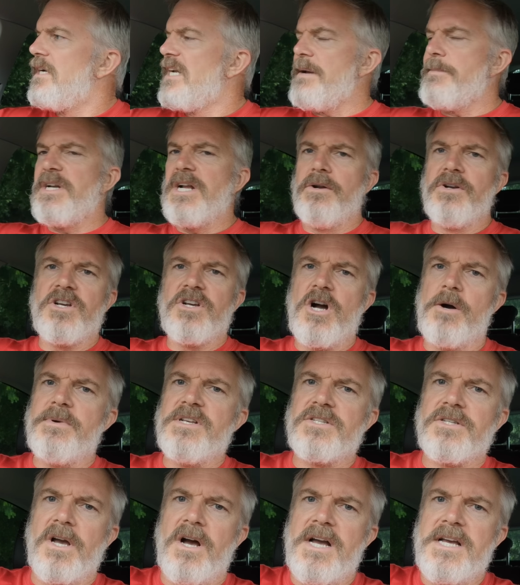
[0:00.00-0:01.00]
Let me know in the
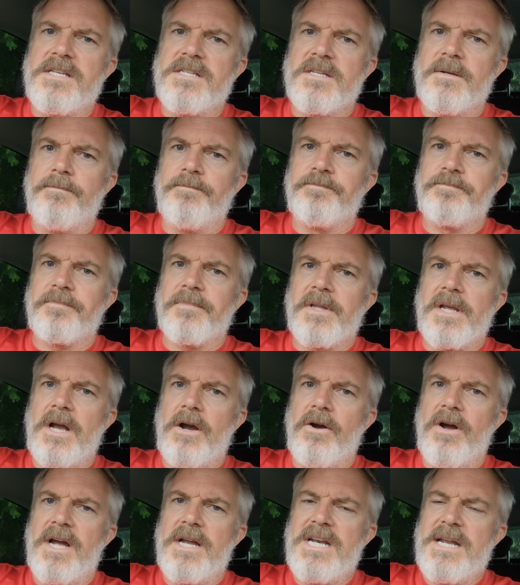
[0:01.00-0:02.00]
comments, guys.
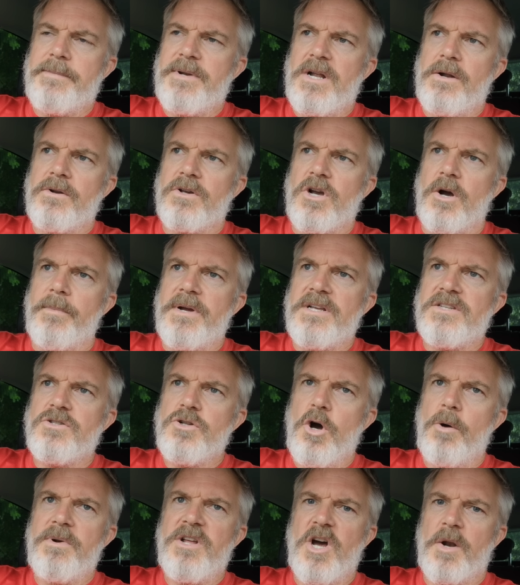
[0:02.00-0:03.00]
All right, let me know in the comments.
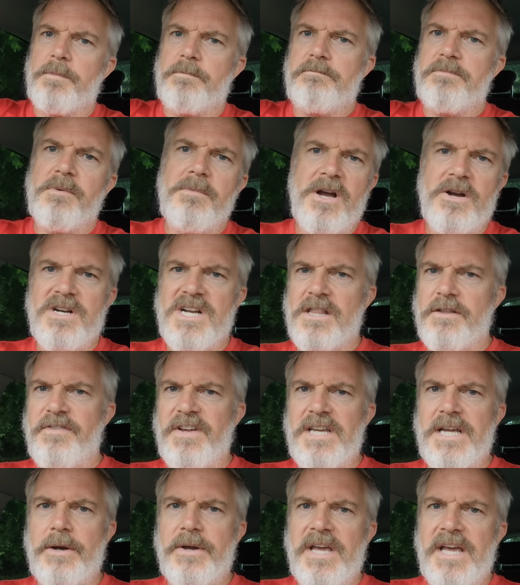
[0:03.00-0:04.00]
Normally I'd promote another
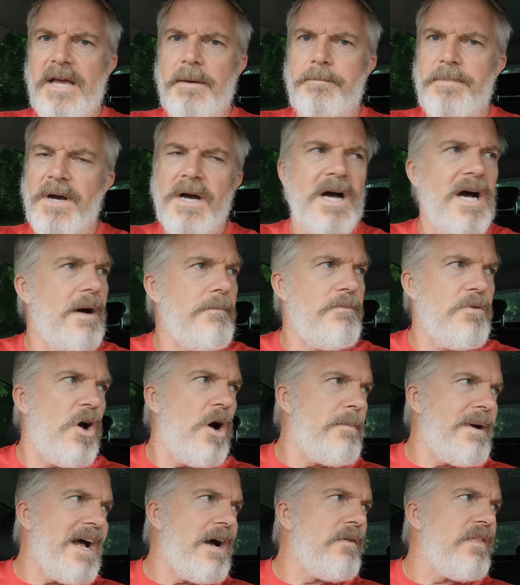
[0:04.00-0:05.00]
video here, but I'm
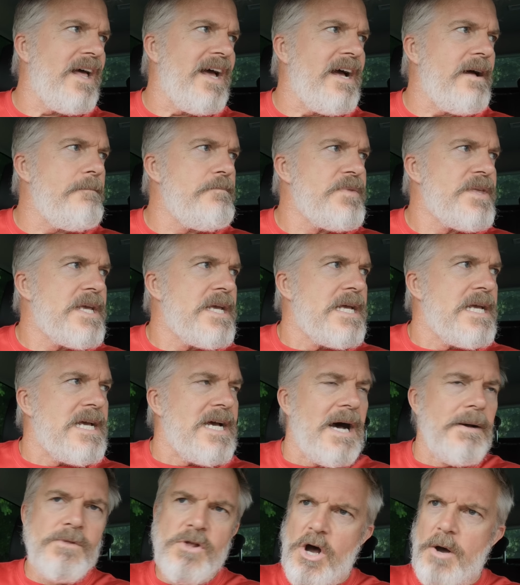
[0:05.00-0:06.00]
not about that.
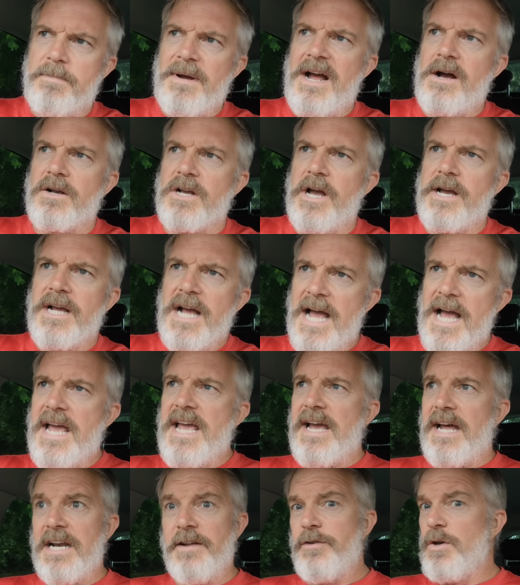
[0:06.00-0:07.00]
I'm not about going,
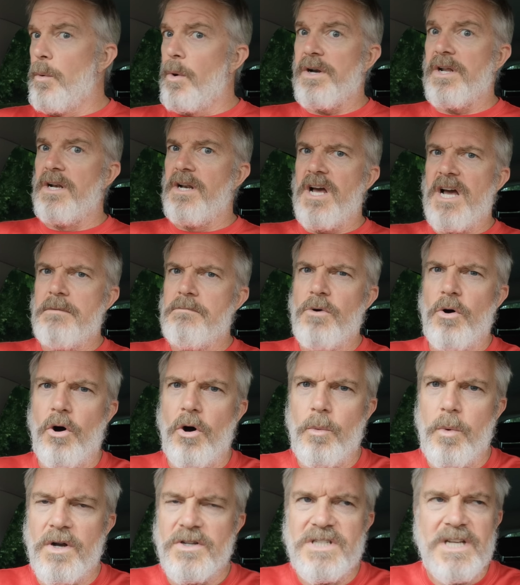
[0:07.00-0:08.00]
hey, and if you want to learn
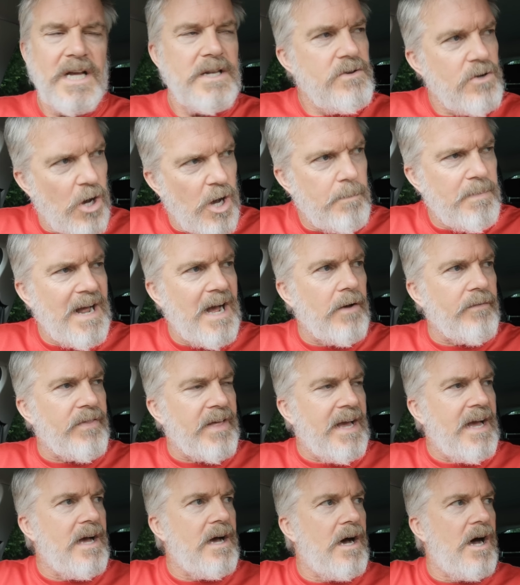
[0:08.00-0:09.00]
more, watch it. I'm not about
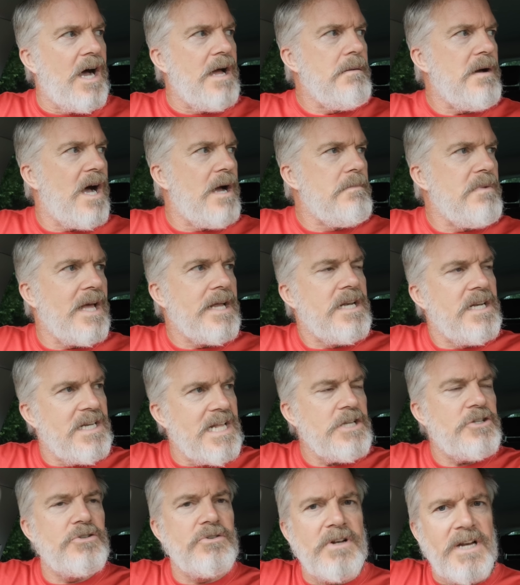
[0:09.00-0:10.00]
that. I'm like,
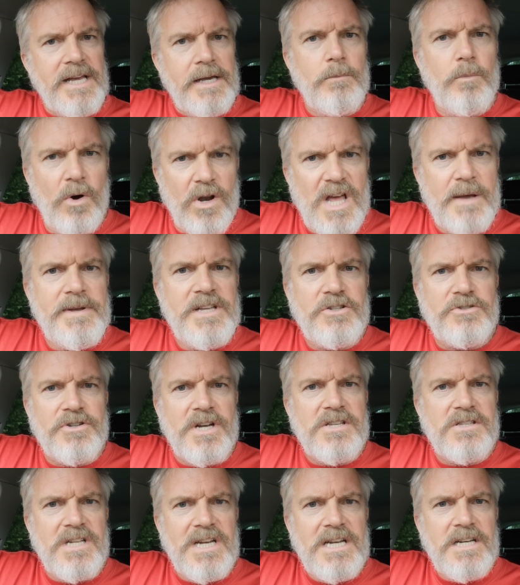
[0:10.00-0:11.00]
literally, what I'm
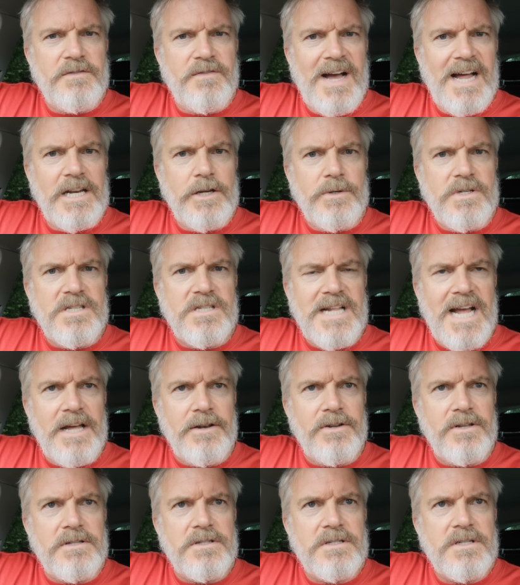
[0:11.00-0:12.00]
interested in is value and
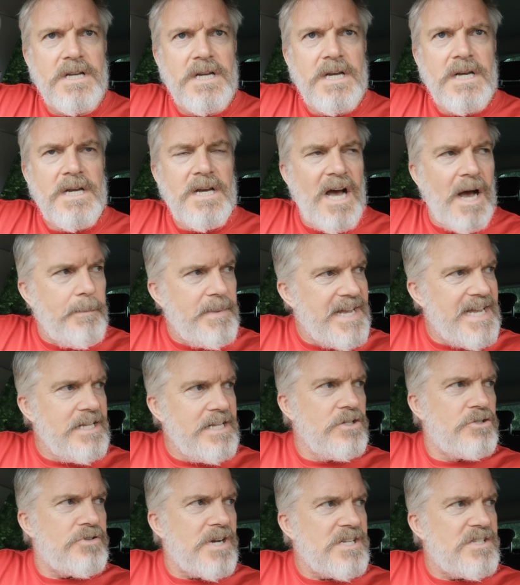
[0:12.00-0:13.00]
standards. I'm
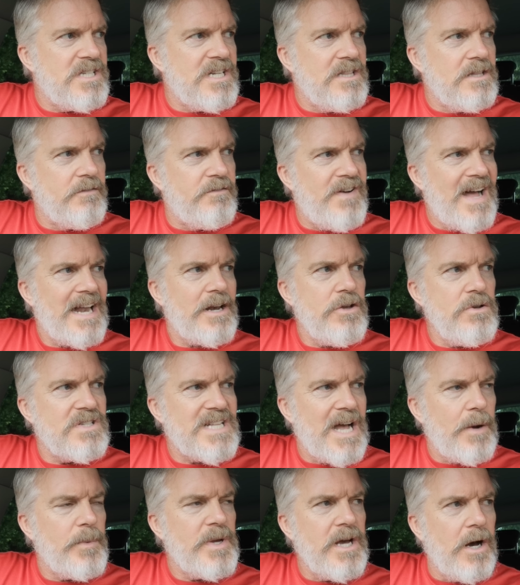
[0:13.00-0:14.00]
interested in the
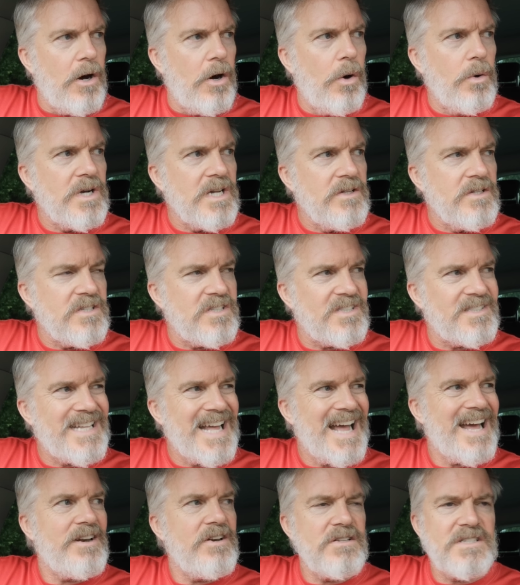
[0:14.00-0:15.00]
values that we hold and the
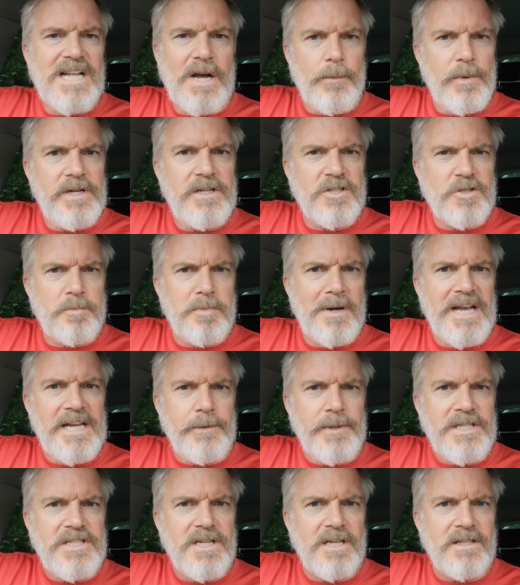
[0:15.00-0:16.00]
standards that we display
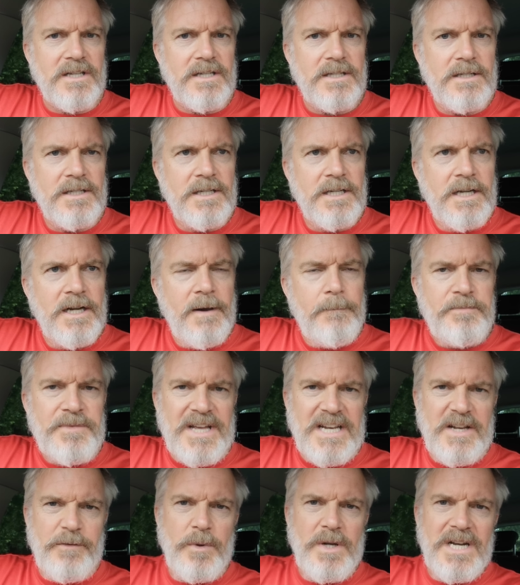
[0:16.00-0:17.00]
to each other.
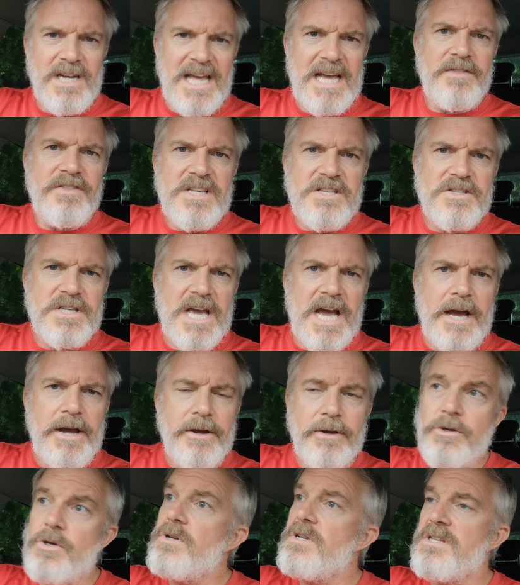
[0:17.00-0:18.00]
And if we let this go,
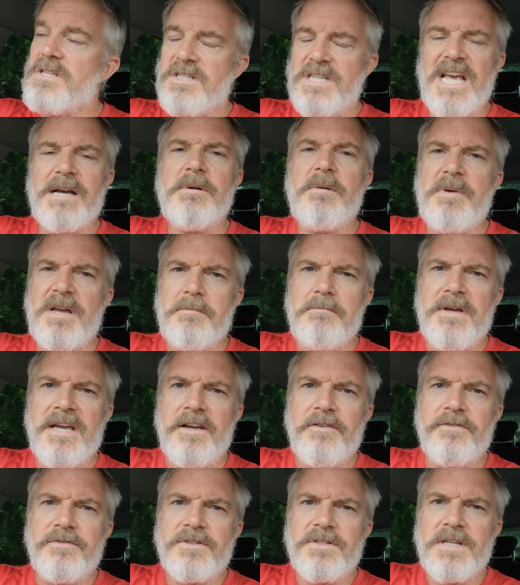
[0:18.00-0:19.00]
you can see I'm a bit
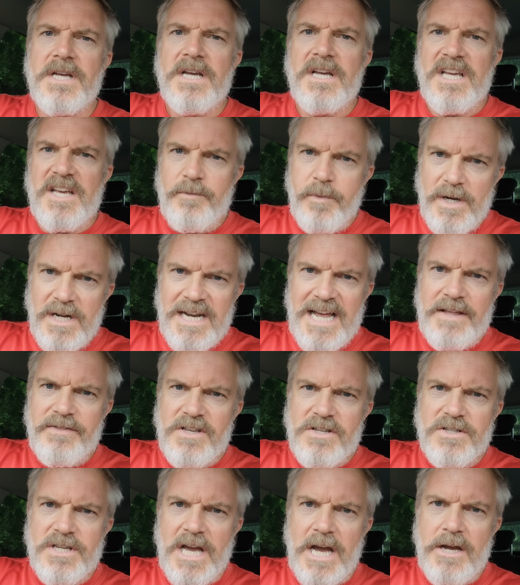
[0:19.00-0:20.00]
miffed. If we let
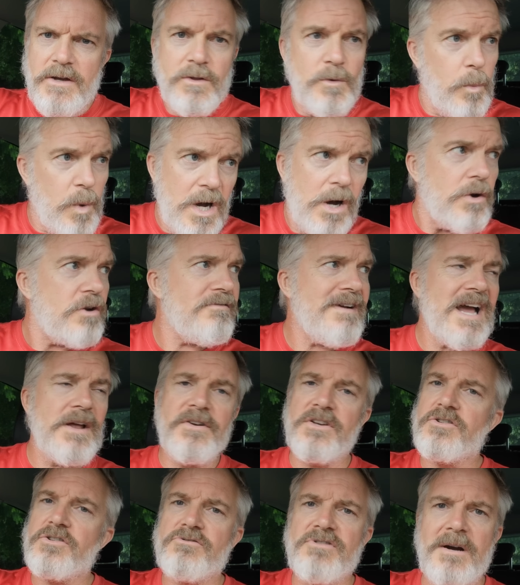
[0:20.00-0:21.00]
this go, the world
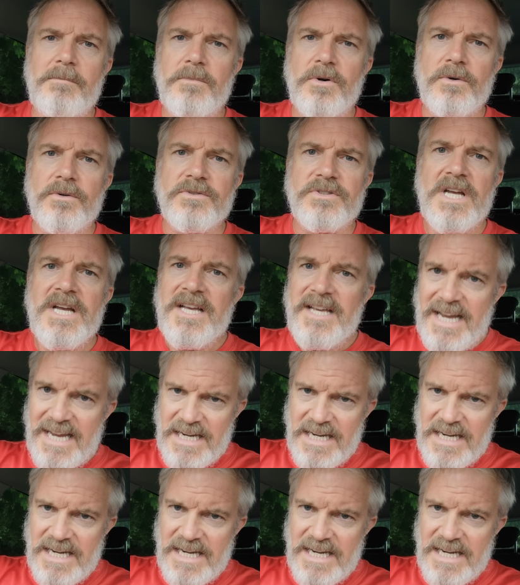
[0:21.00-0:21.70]
around us crumbles.